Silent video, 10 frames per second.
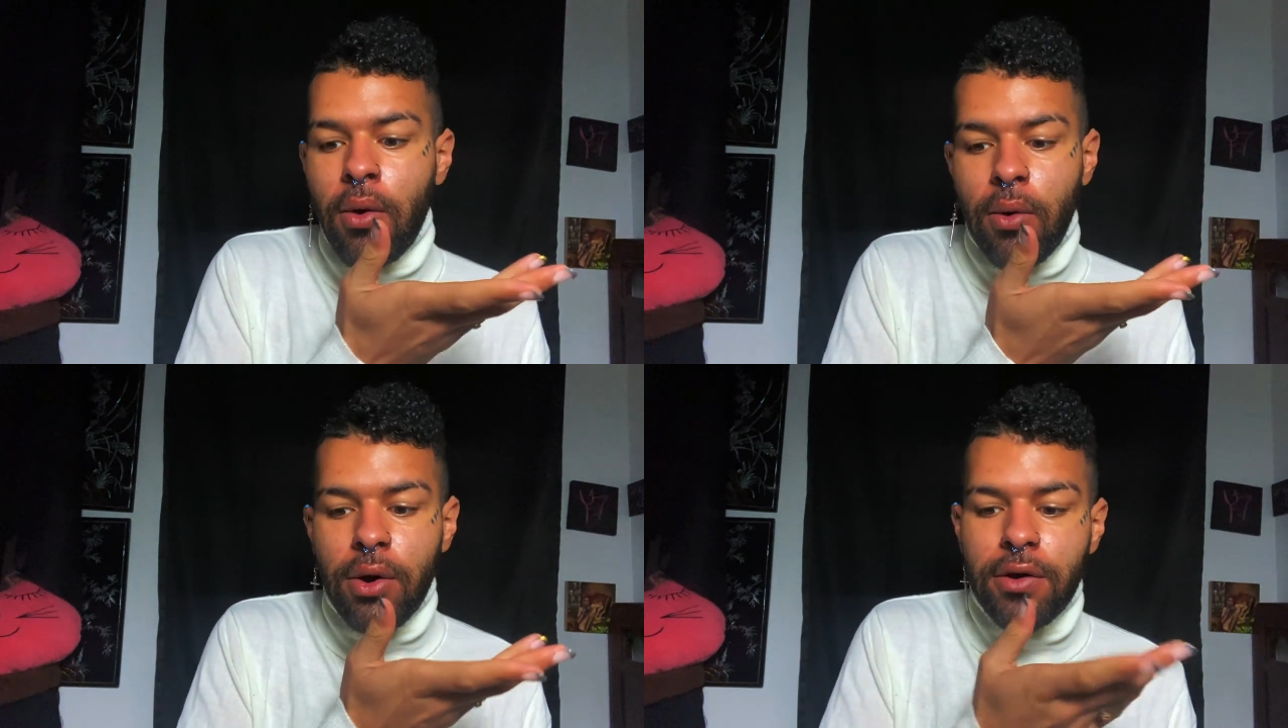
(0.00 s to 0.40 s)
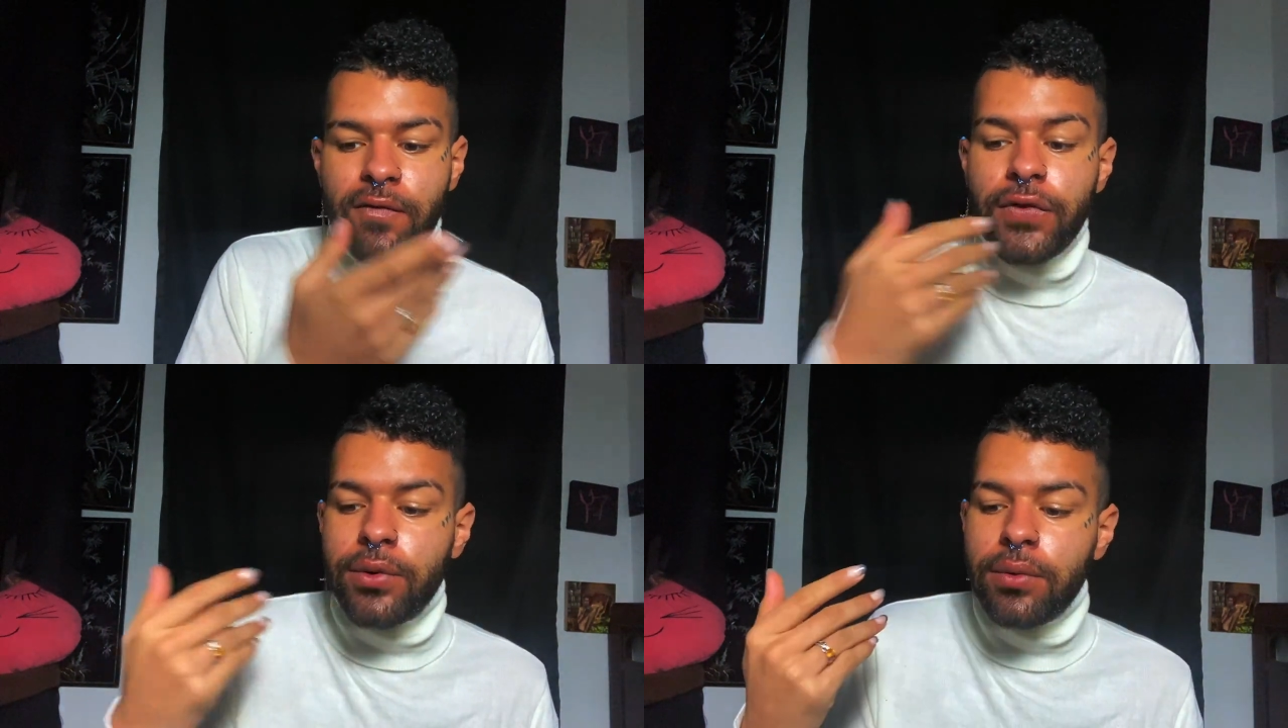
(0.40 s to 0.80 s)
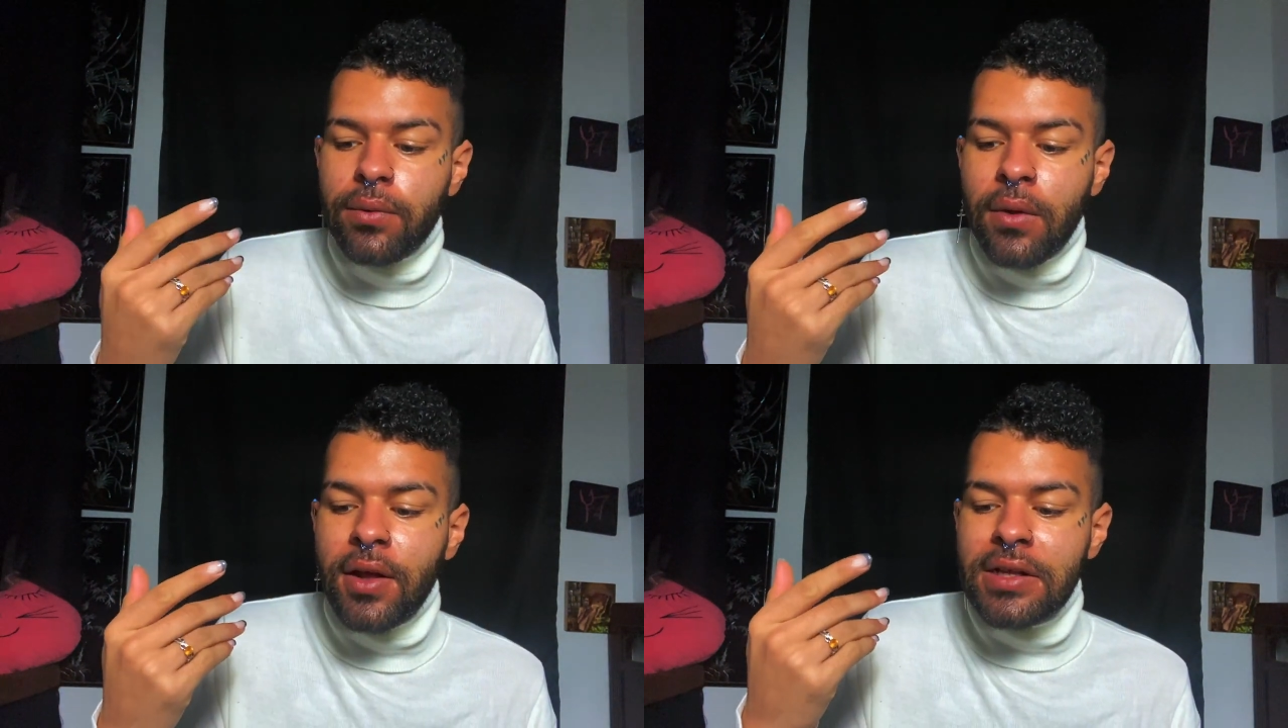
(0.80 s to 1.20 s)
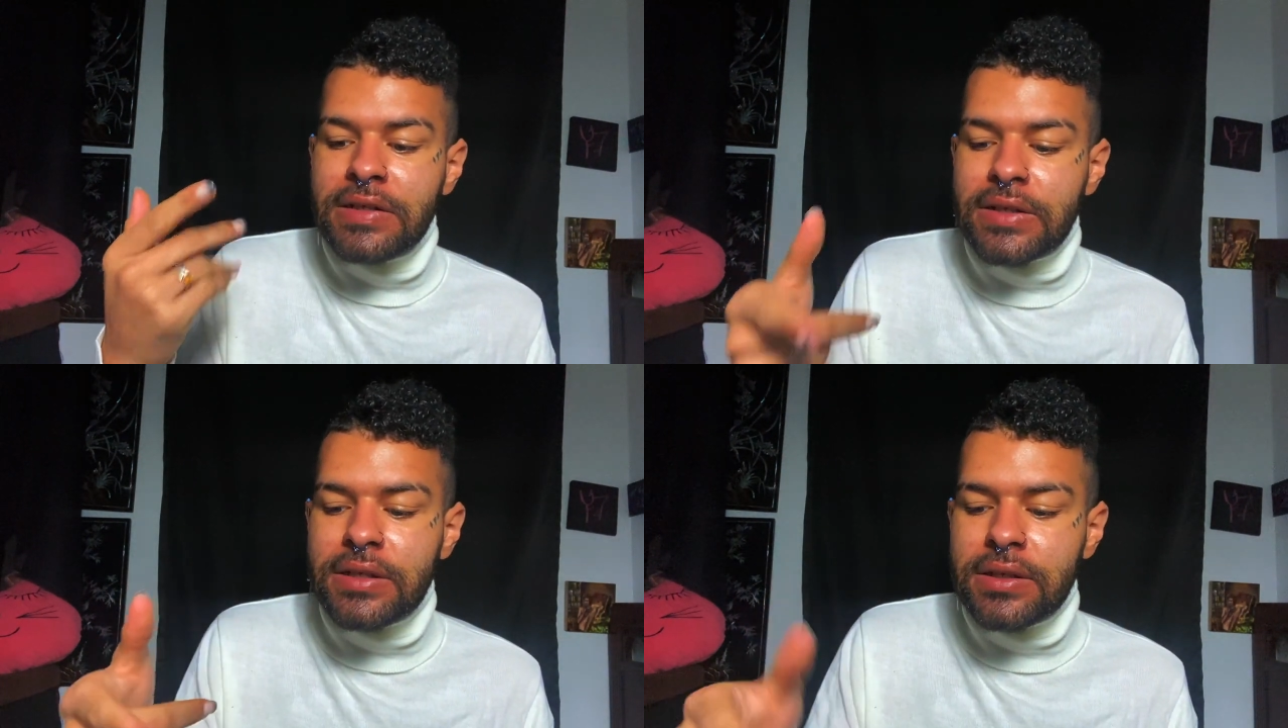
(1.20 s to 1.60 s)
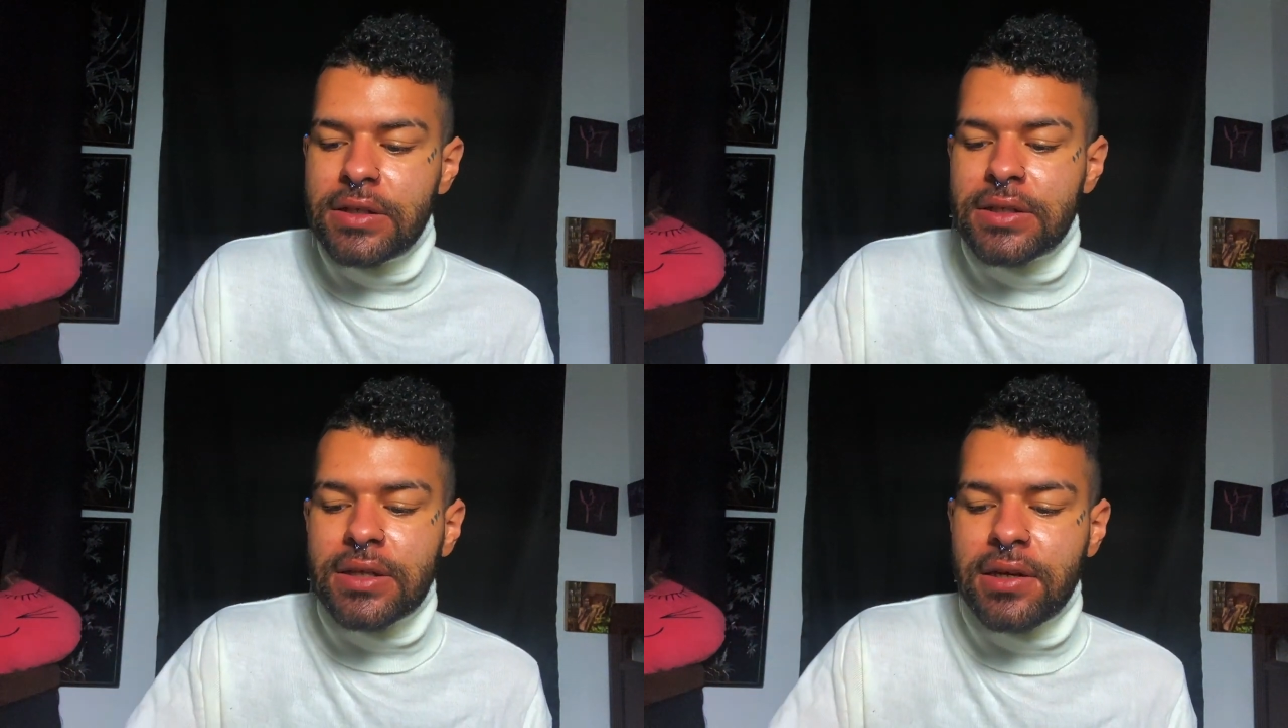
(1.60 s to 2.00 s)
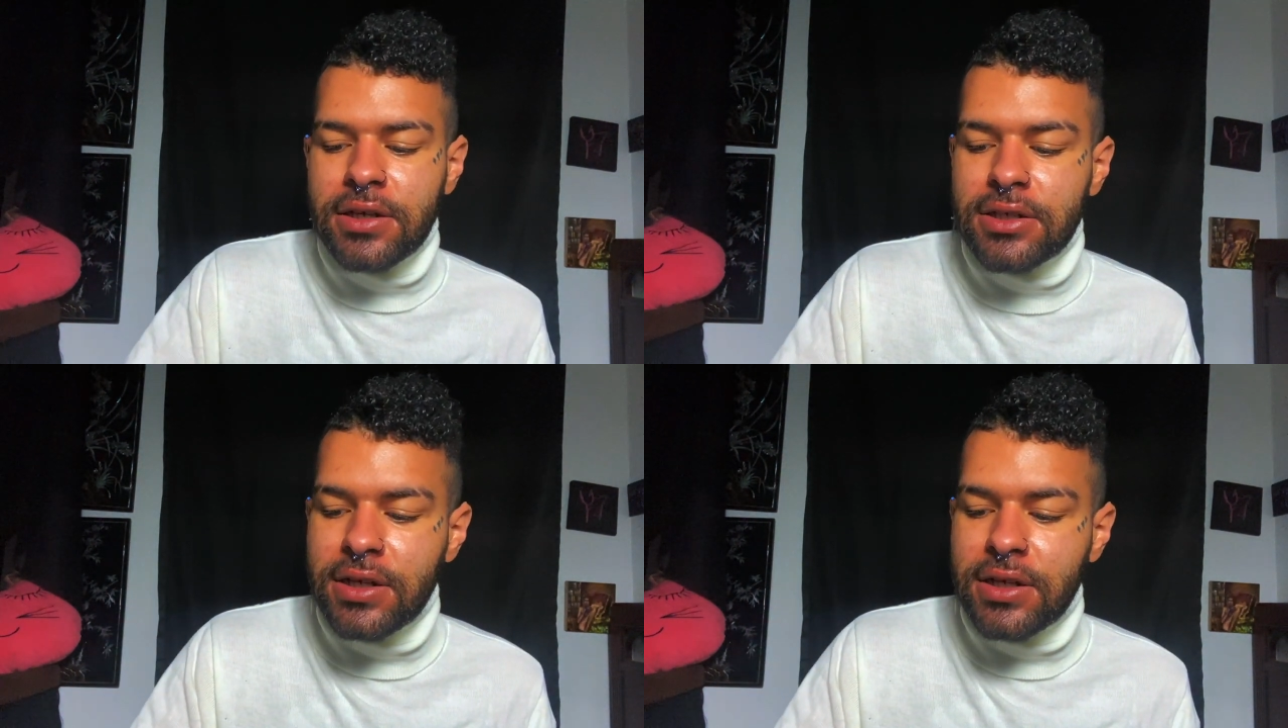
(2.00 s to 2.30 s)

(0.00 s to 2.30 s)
or if you see this connection